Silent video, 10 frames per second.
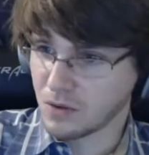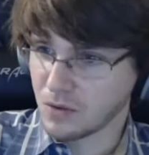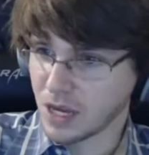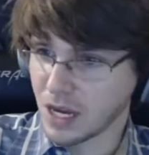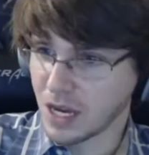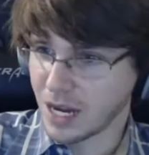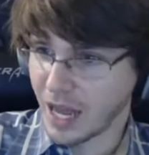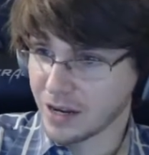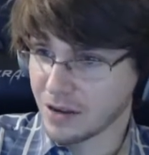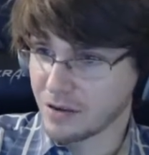We got
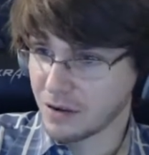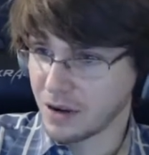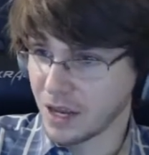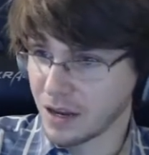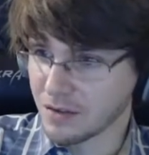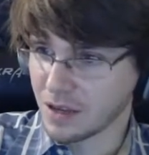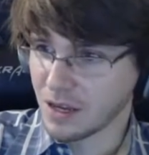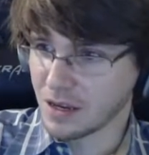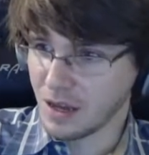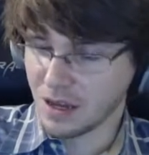
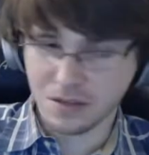919 as of